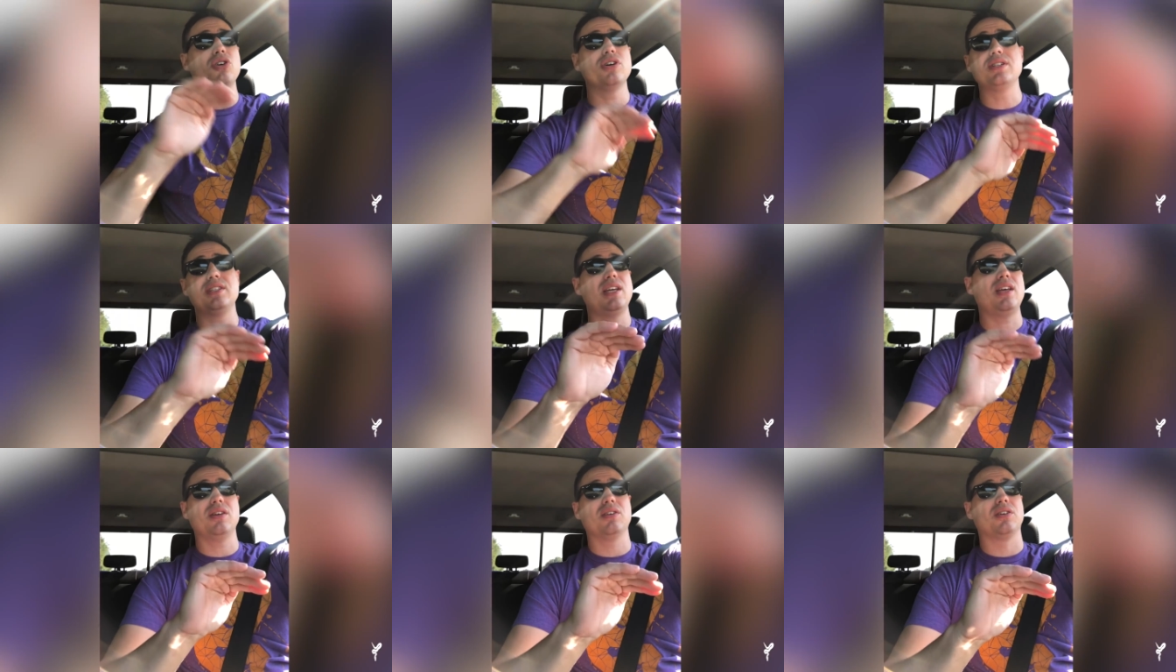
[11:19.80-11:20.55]
good
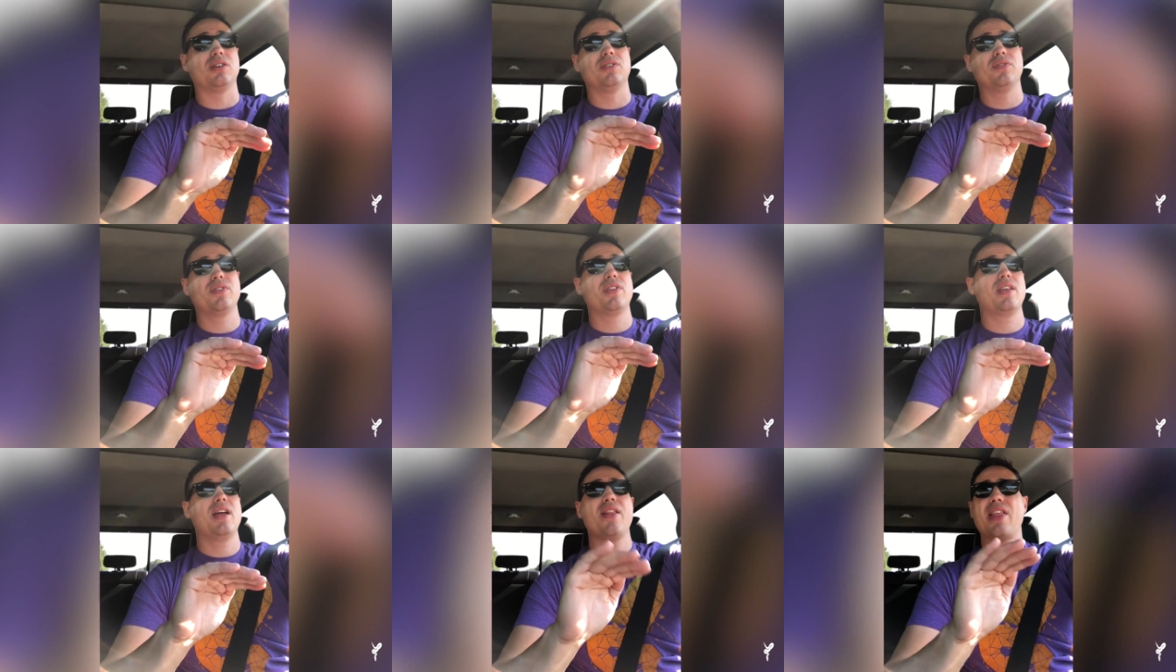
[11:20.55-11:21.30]
deal
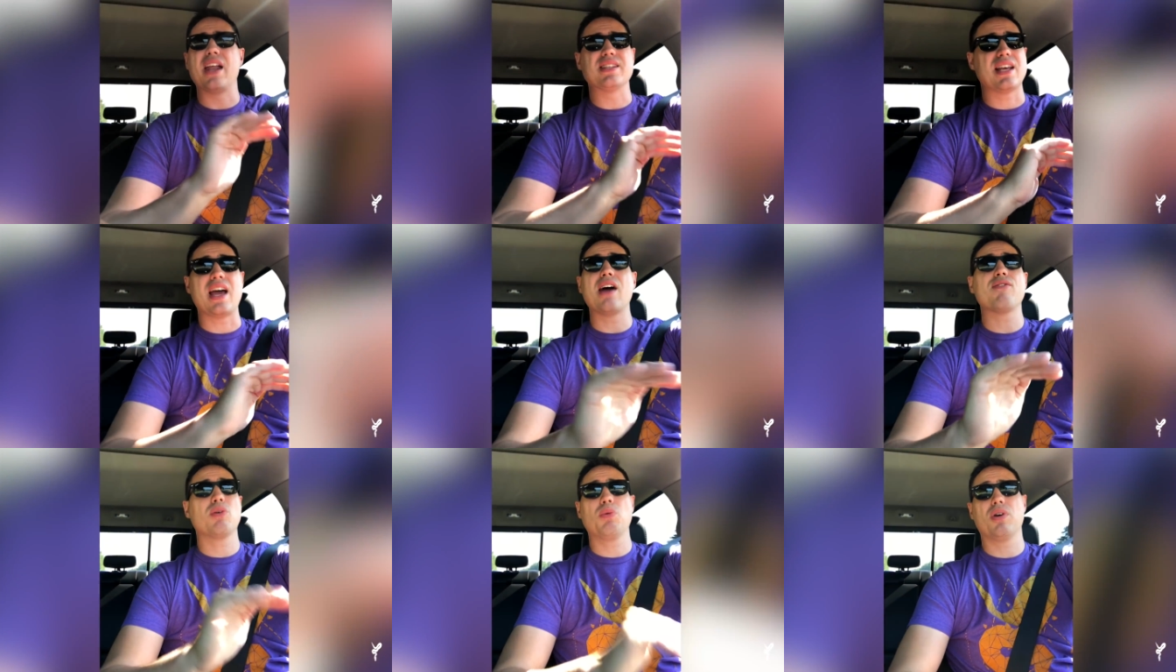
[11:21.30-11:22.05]
that is
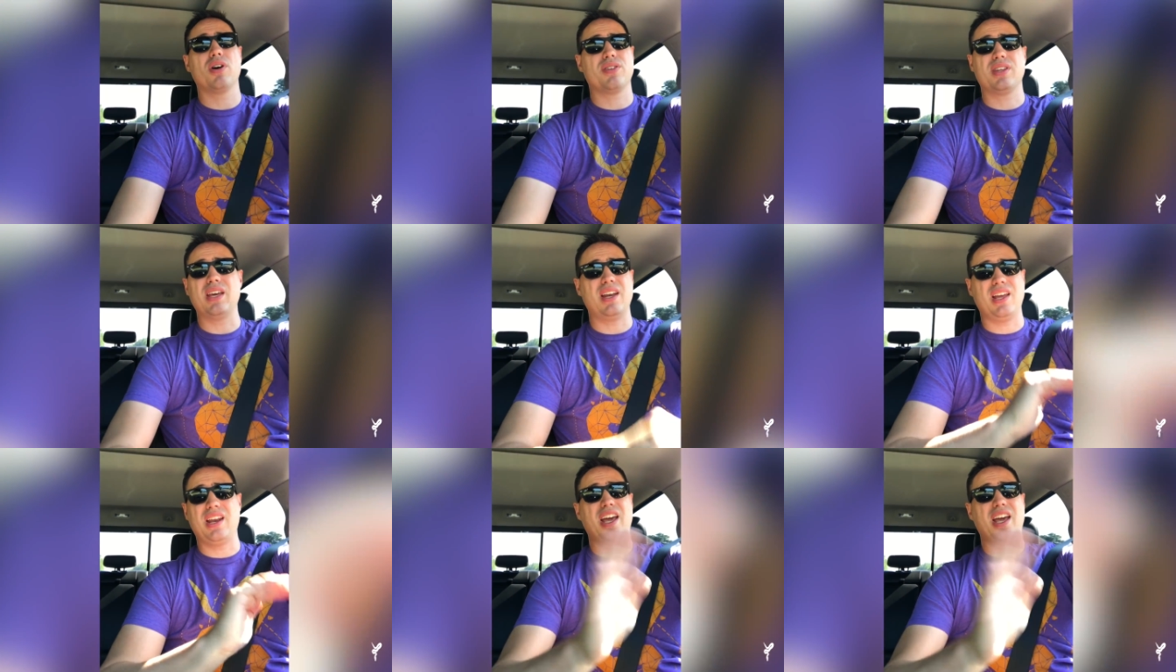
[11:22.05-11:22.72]
ever worth getting